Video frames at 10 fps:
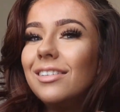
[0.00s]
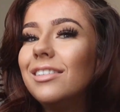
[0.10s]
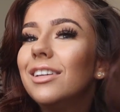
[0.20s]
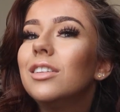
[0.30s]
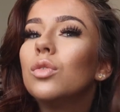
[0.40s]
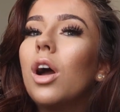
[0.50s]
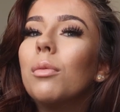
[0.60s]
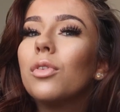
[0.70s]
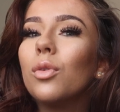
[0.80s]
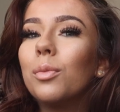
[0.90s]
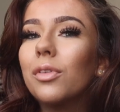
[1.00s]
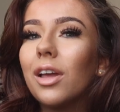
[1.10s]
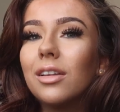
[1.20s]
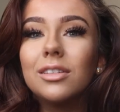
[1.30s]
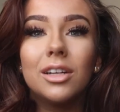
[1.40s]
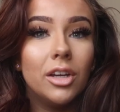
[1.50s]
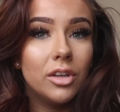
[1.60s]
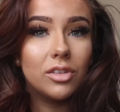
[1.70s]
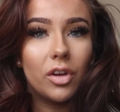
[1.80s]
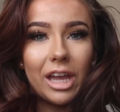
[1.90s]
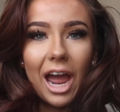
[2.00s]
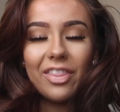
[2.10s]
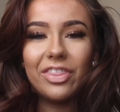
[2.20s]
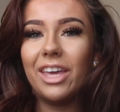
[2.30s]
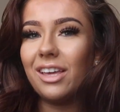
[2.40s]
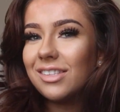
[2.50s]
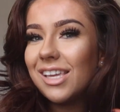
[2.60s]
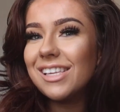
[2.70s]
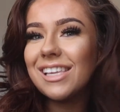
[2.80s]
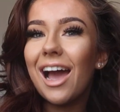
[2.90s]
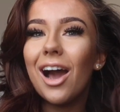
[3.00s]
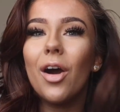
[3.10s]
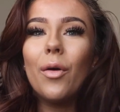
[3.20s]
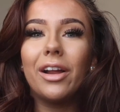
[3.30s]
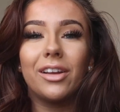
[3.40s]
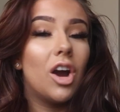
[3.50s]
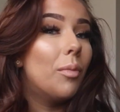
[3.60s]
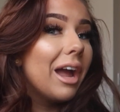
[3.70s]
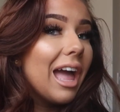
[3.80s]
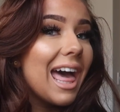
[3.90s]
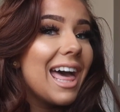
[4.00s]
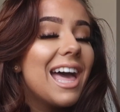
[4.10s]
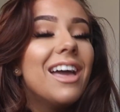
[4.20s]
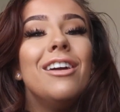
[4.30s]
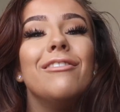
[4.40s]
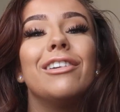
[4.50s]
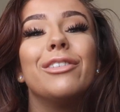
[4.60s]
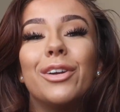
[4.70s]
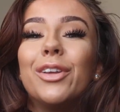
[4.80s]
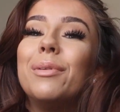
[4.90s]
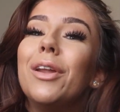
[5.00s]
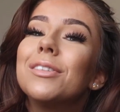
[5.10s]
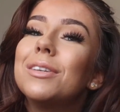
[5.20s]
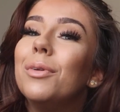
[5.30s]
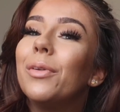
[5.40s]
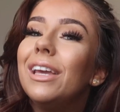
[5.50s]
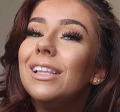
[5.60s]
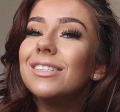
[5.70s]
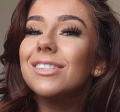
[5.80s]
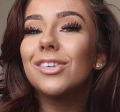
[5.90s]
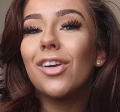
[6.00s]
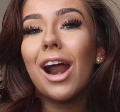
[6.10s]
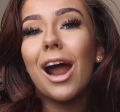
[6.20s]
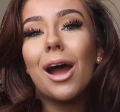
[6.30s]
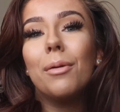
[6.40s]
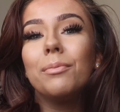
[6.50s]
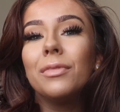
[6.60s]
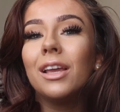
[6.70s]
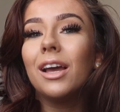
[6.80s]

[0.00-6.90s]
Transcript: This is why I'm so obsessed. So yeah, this is how I curl my hair. For everyone who's been asking me on Instagram.